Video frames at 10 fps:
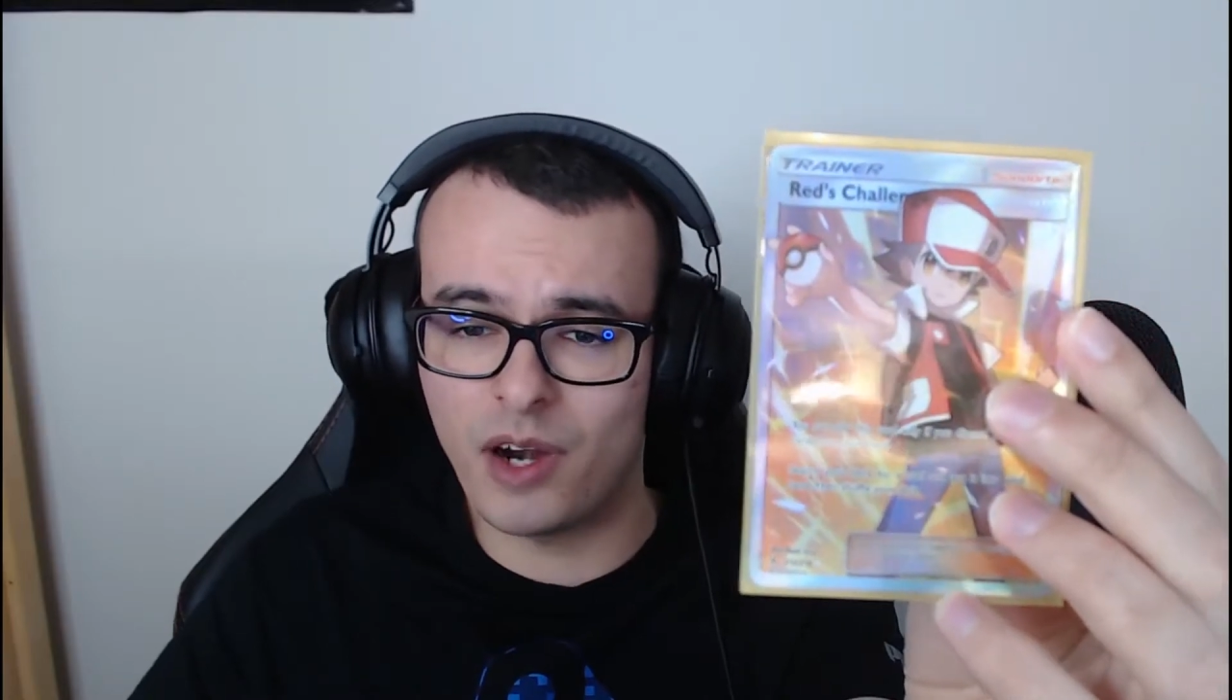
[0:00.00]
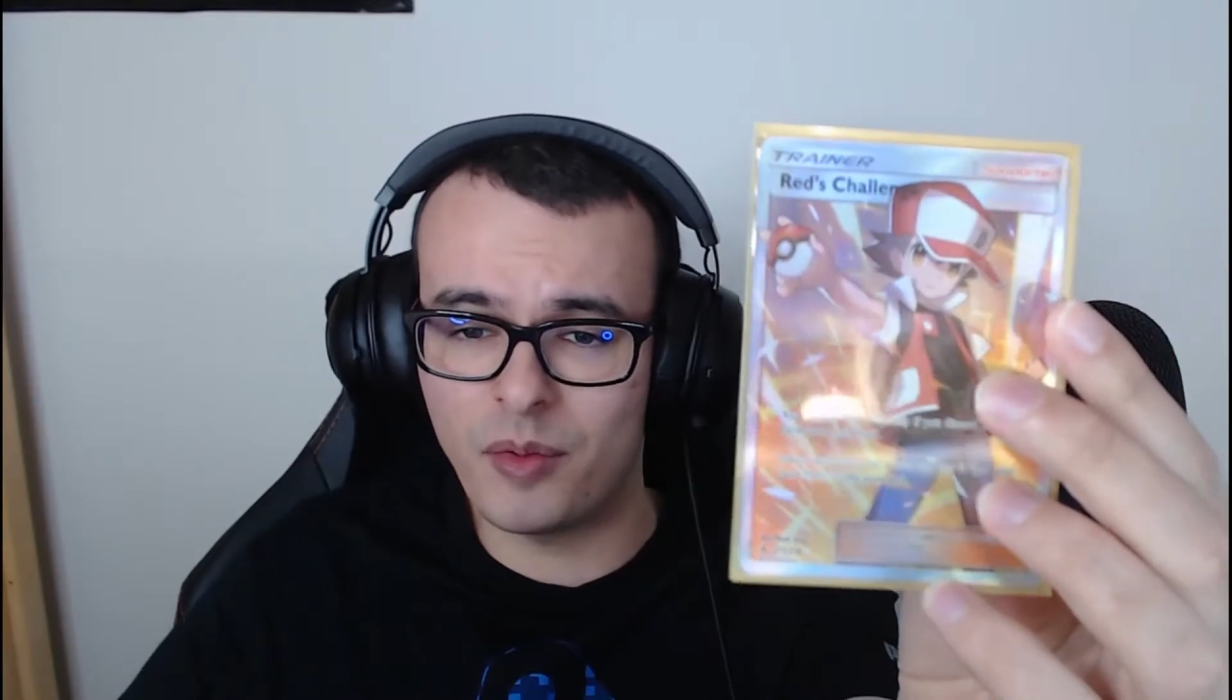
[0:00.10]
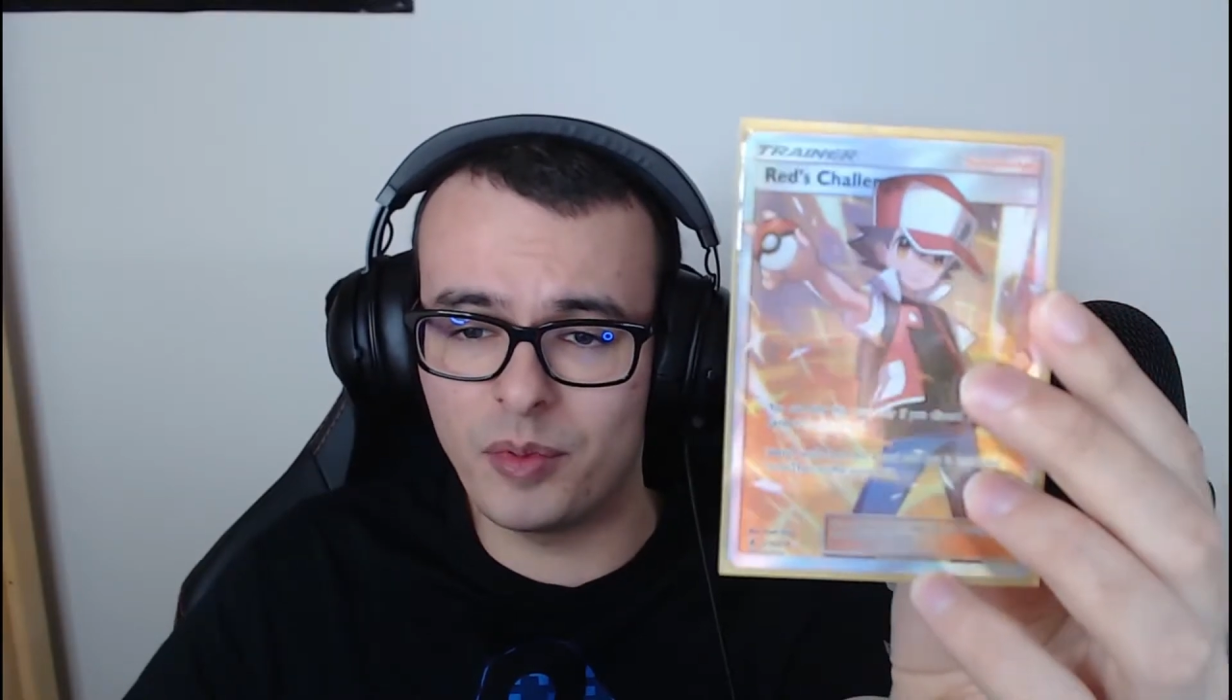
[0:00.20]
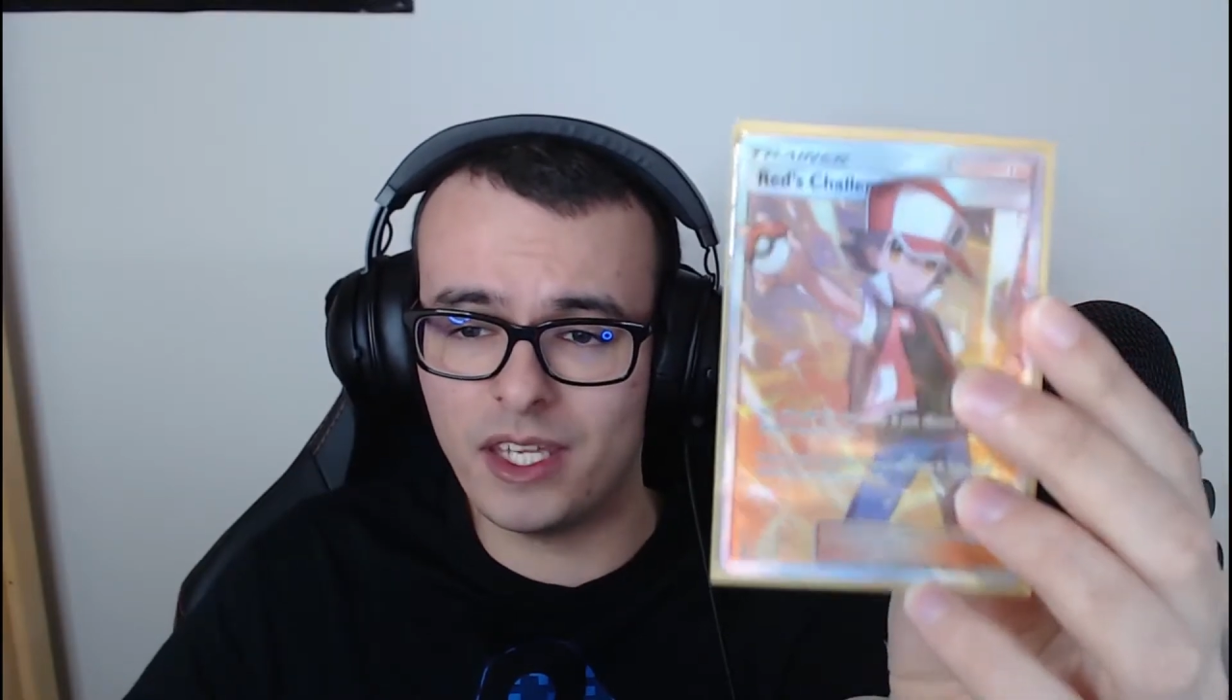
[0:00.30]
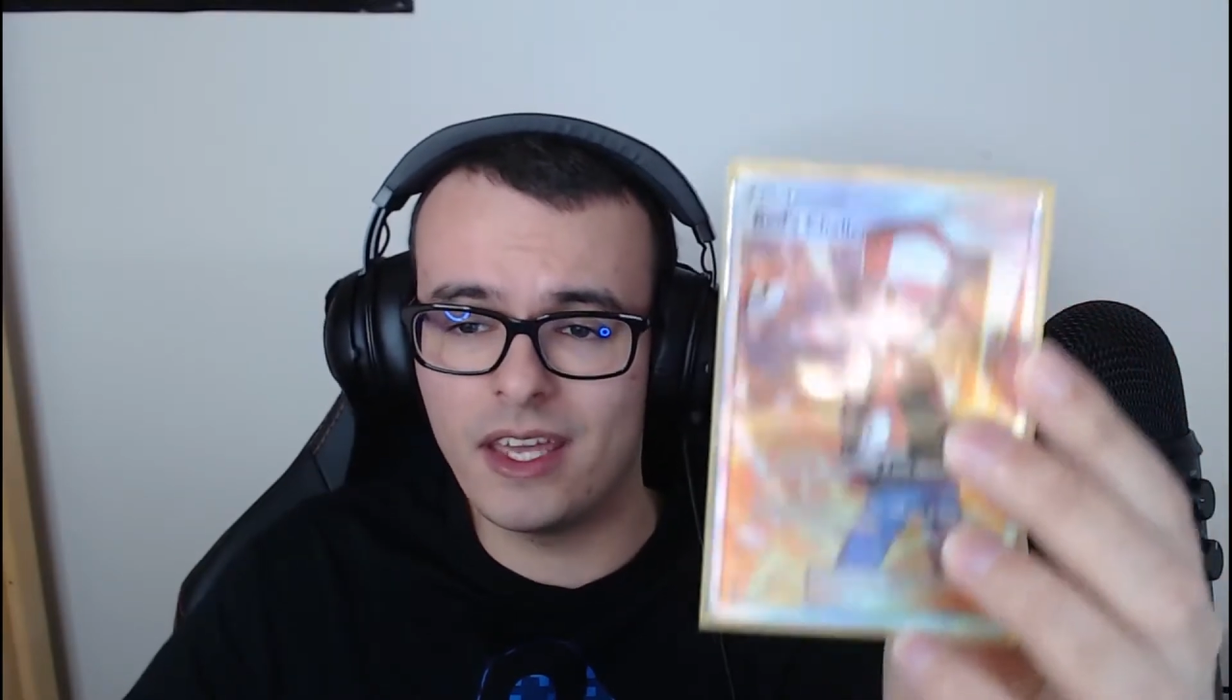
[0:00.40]

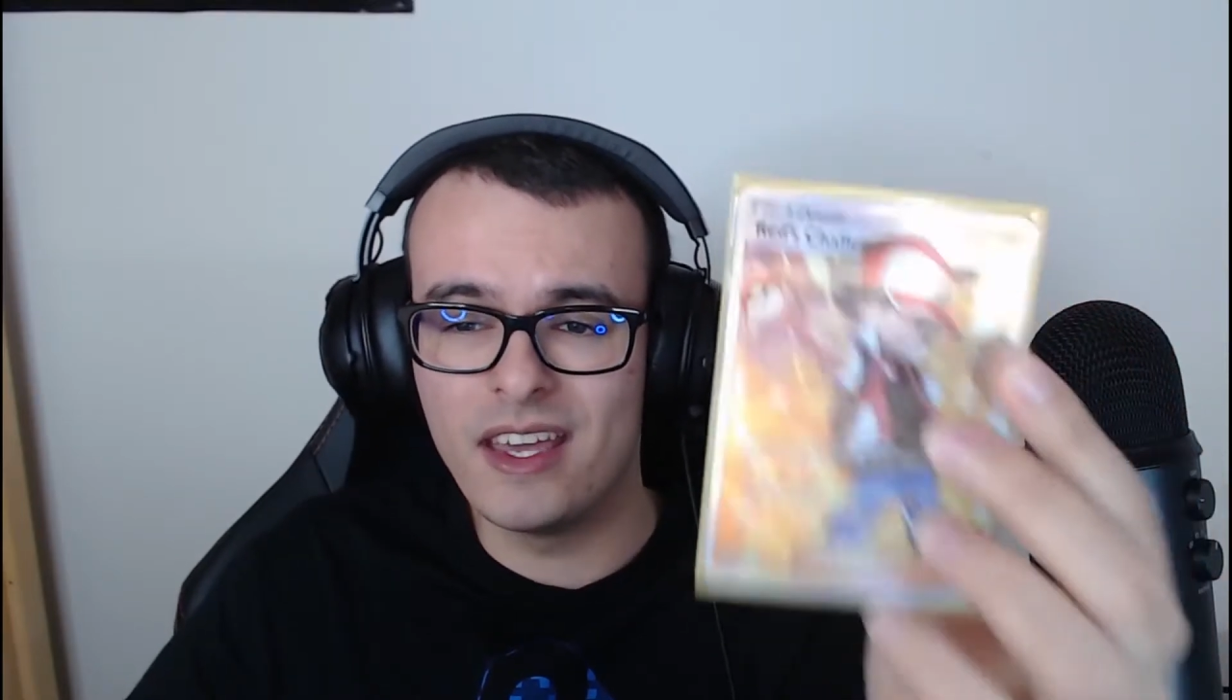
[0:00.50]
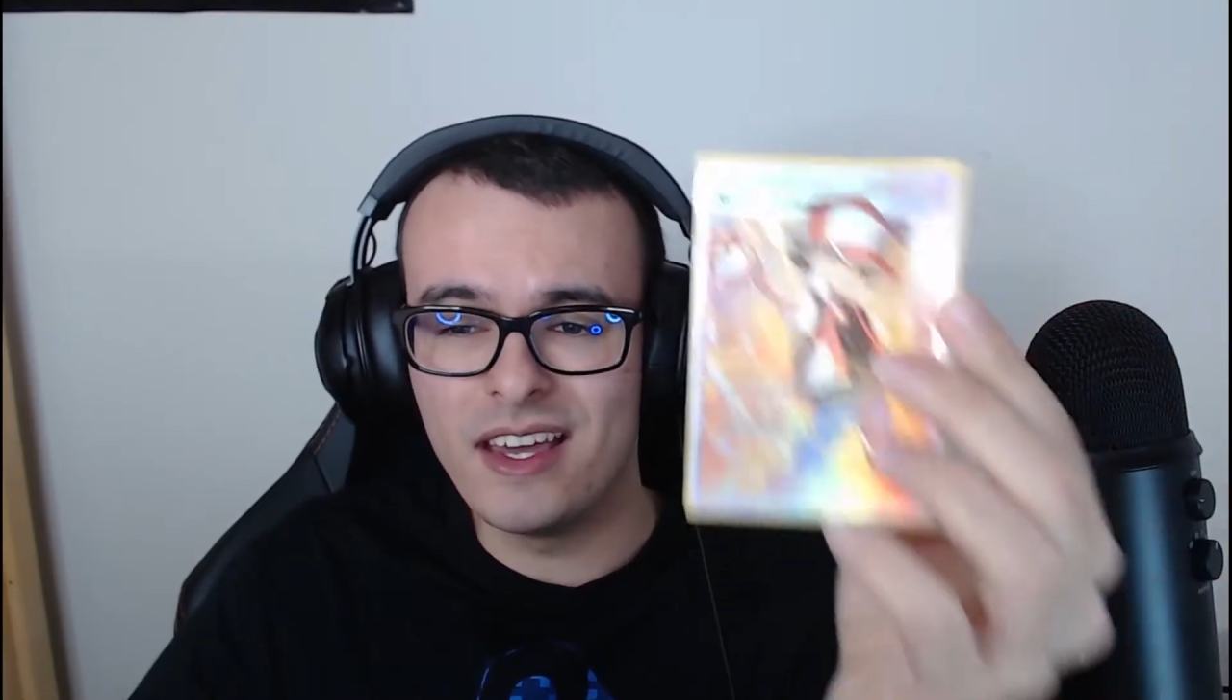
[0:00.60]
probably.